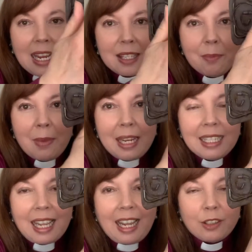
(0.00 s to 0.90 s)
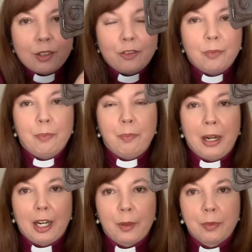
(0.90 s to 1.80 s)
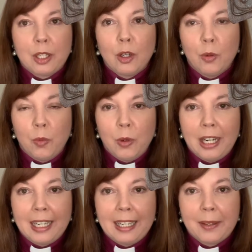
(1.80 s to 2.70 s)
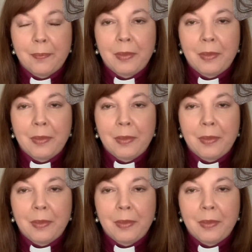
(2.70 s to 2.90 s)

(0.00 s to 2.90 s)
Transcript: is made out of barbed wire.